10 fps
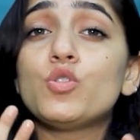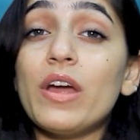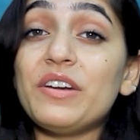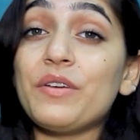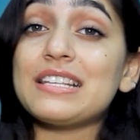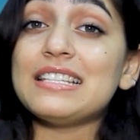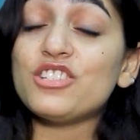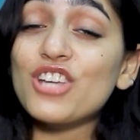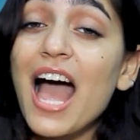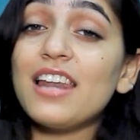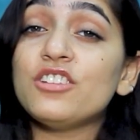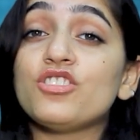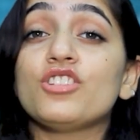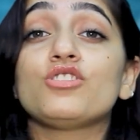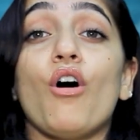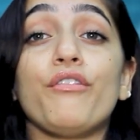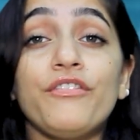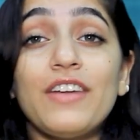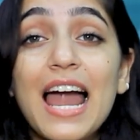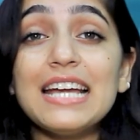to address the challenges
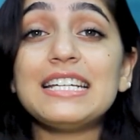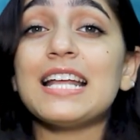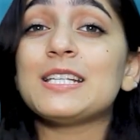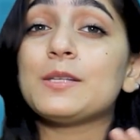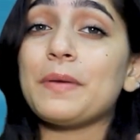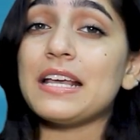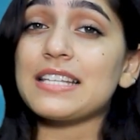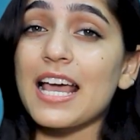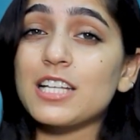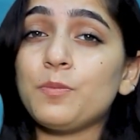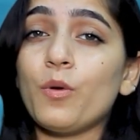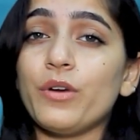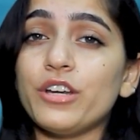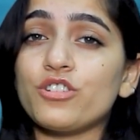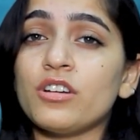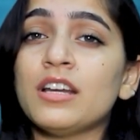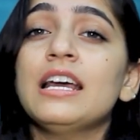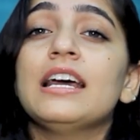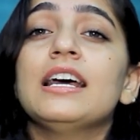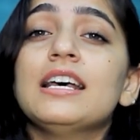of flight and space exploration.